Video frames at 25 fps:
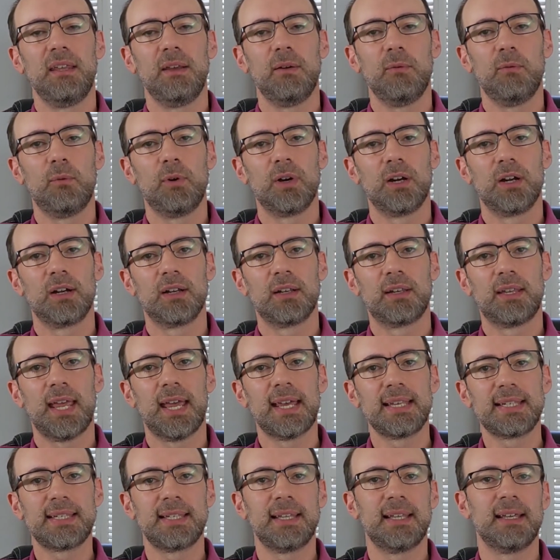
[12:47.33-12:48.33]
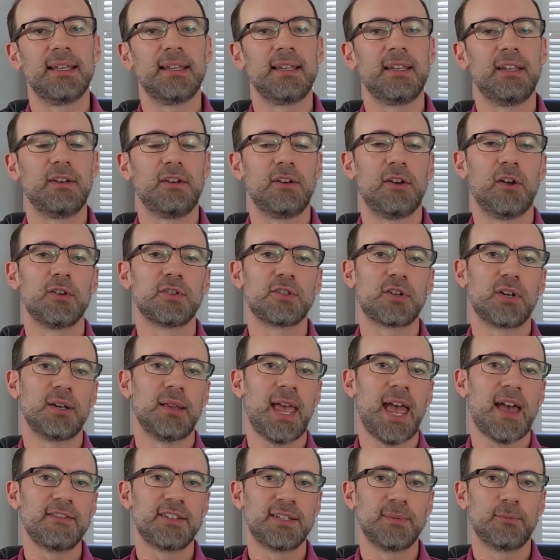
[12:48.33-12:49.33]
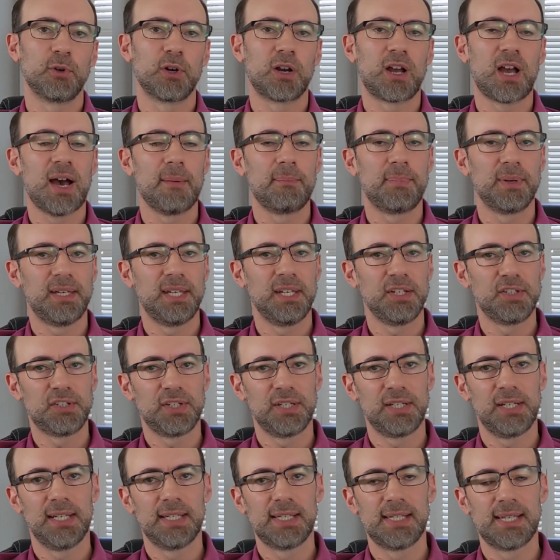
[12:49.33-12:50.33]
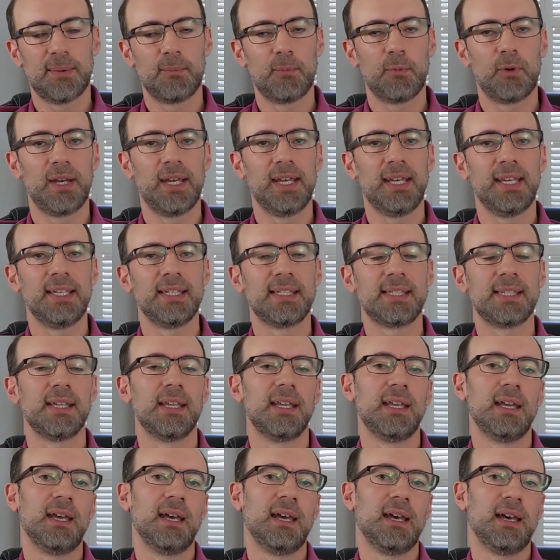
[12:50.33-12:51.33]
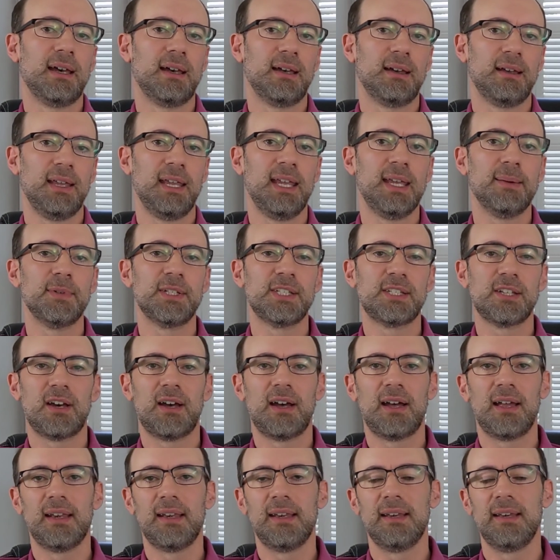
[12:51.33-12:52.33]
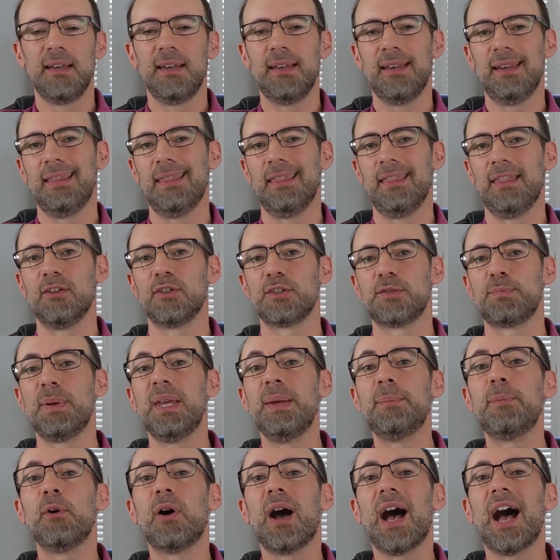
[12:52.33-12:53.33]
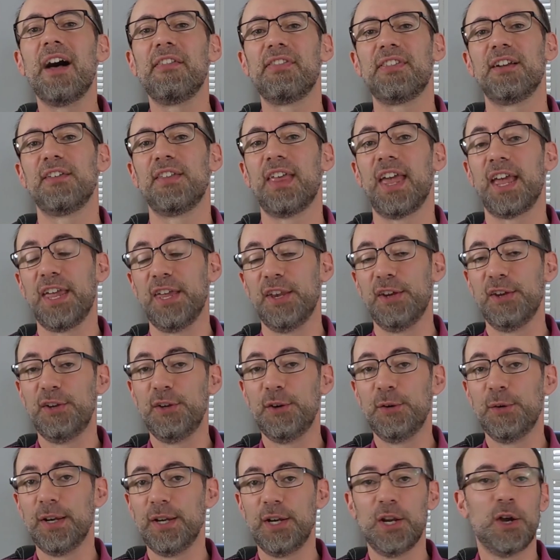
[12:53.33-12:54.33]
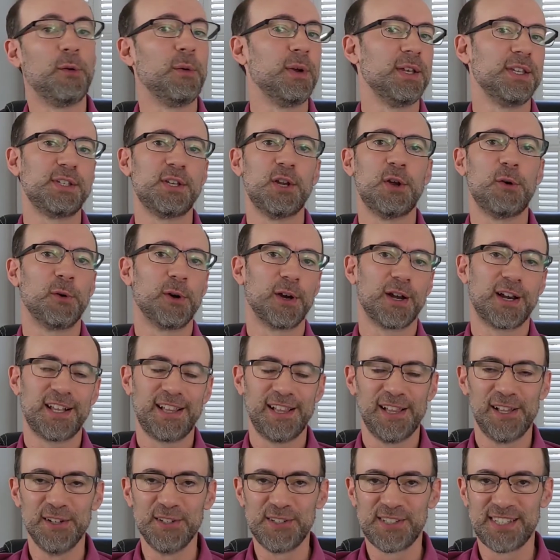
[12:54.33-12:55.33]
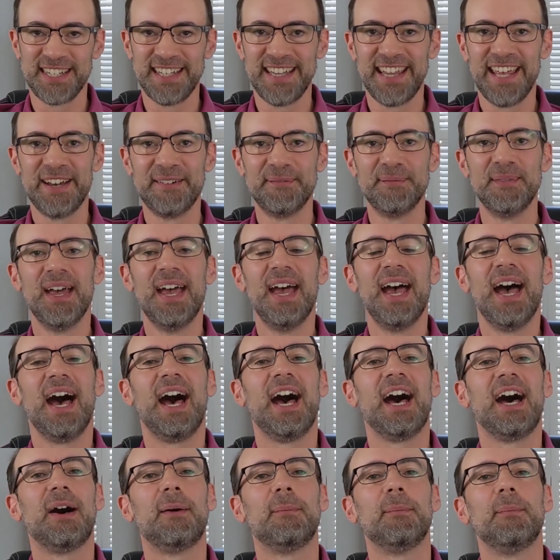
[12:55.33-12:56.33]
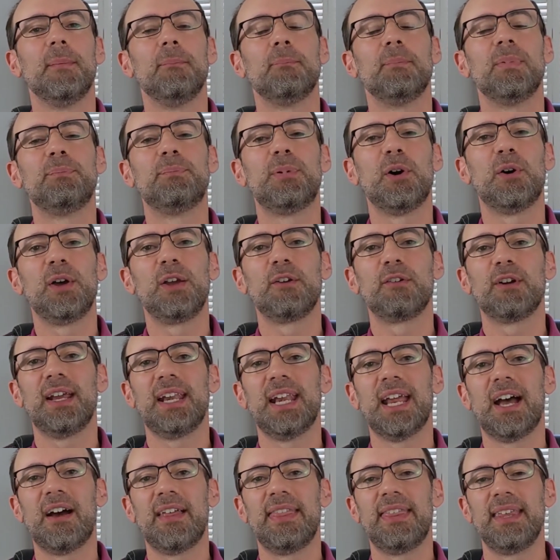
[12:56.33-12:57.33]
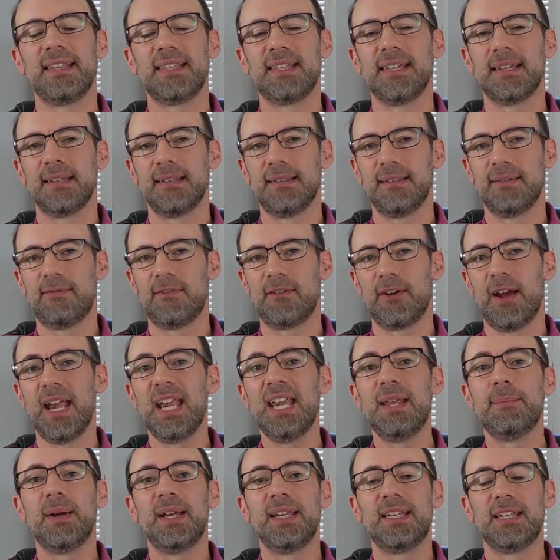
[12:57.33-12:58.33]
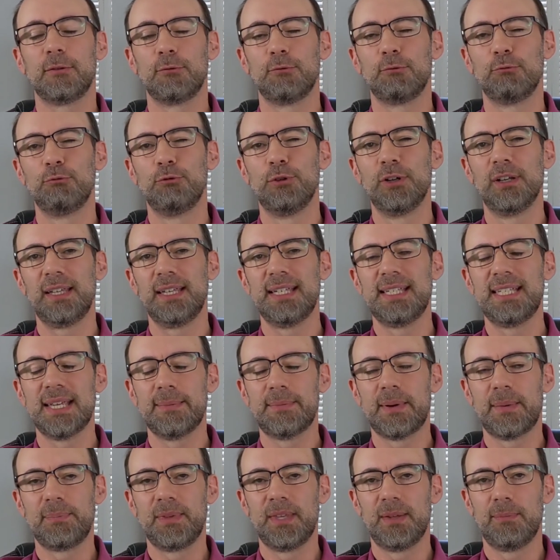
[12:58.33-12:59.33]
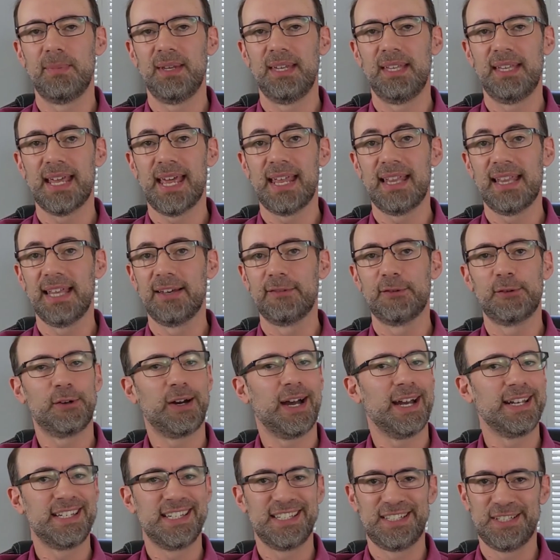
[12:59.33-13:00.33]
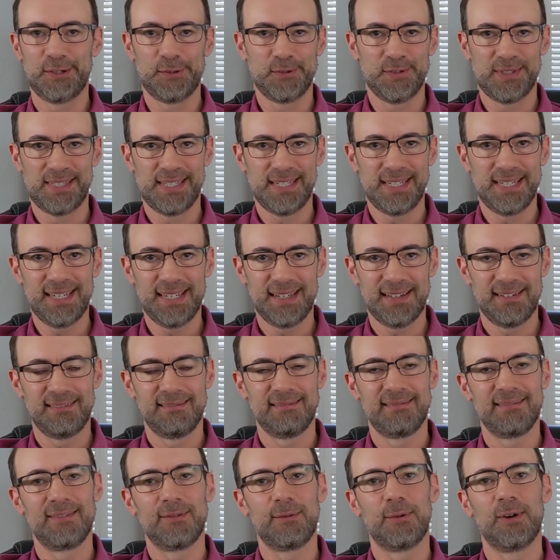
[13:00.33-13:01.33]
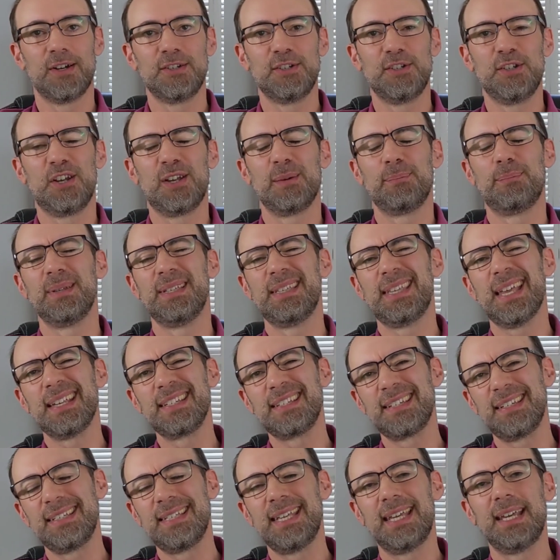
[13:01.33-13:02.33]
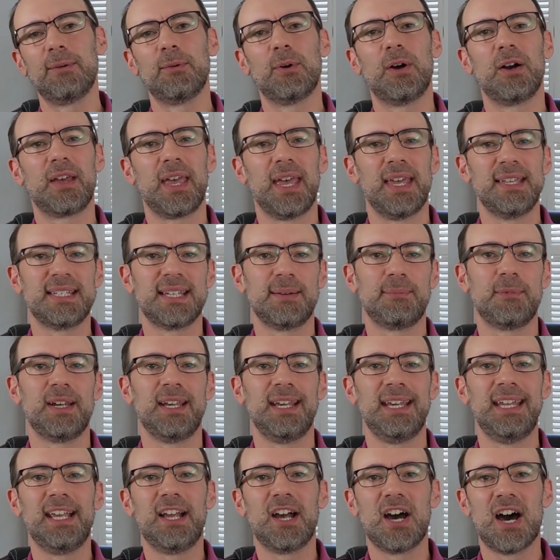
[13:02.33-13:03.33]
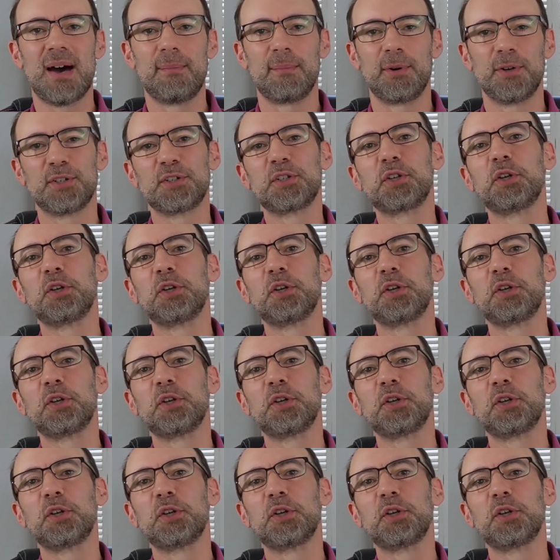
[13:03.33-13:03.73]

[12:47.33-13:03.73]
where Tesla is going to have some more competition in some ways, Amazon, there's people out there that can do it. No one's nowhere close to them. But Boeing right now, I think for anybody to really step up to being that level, I just don't see it. Whereas you could potentially say, well, okay, somebody in e-commerce